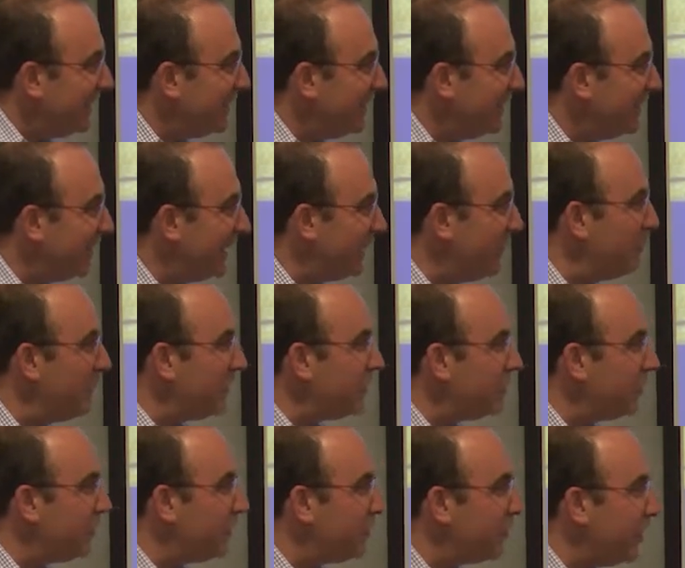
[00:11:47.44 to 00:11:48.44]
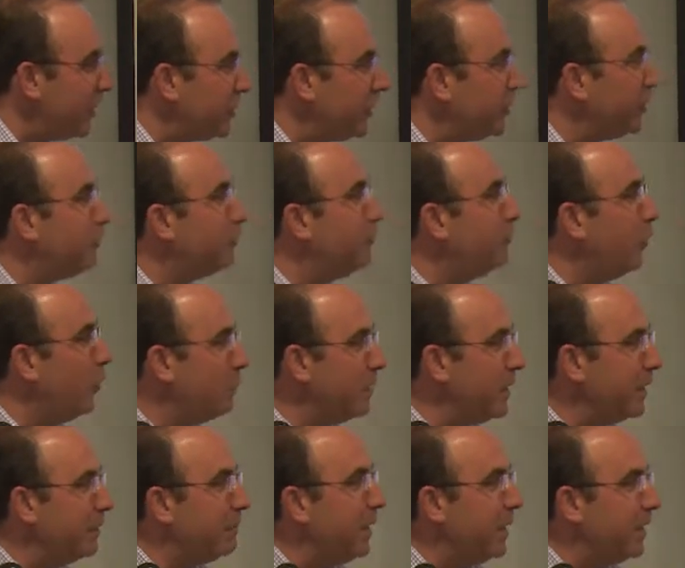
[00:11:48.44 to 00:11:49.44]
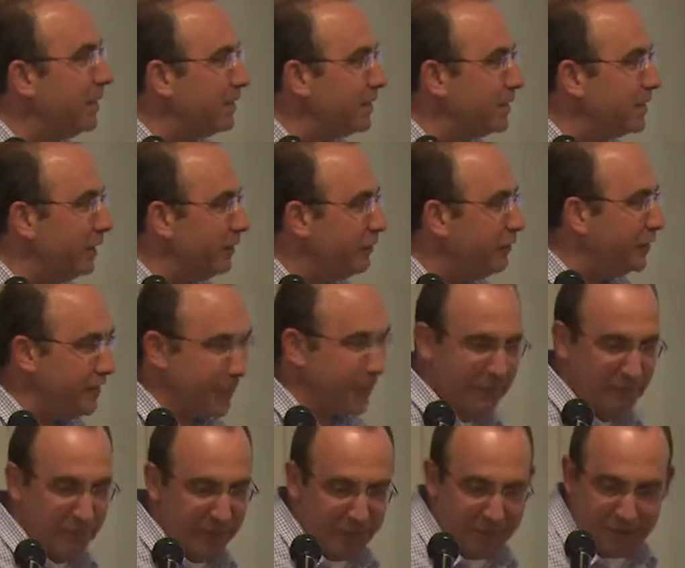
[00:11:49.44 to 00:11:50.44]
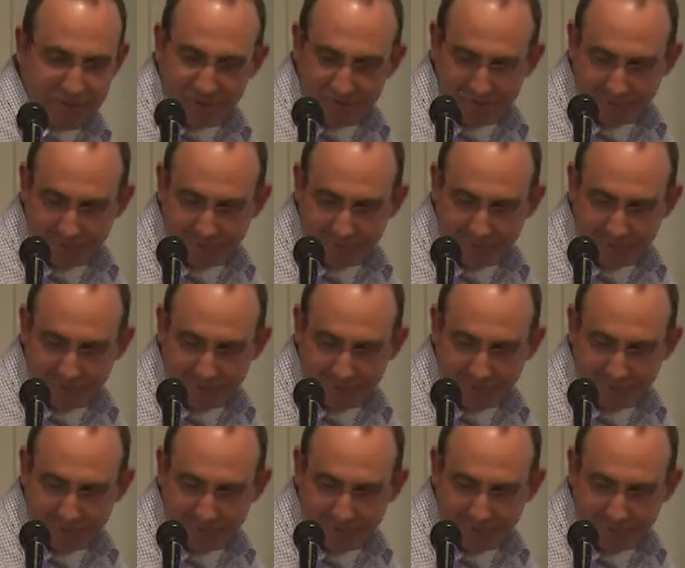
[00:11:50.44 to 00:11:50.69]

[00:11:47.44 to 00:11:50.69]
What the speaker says: nanometric structure forming by self-assembly,